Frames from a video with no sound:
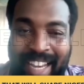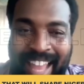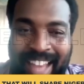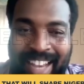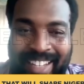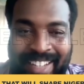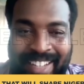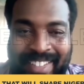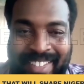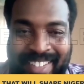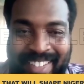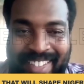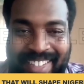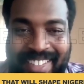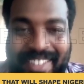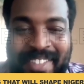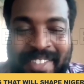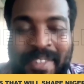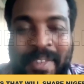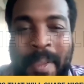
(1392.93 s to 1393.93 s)
I'm glad it
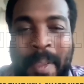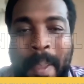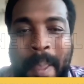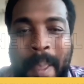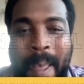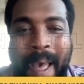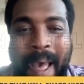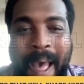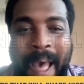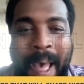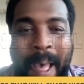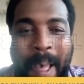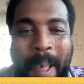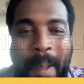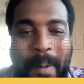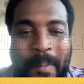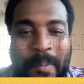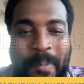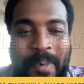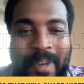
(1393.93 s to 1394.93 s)
exists.
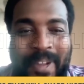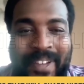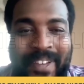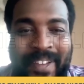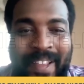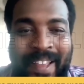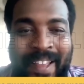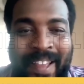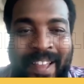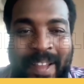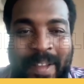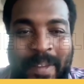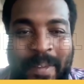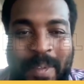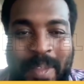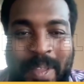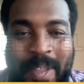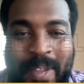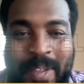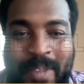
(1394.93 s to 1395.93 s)
But
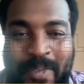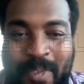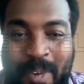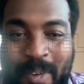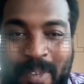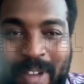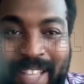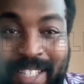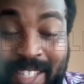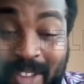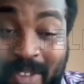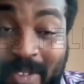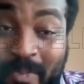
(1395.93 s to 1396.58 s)
for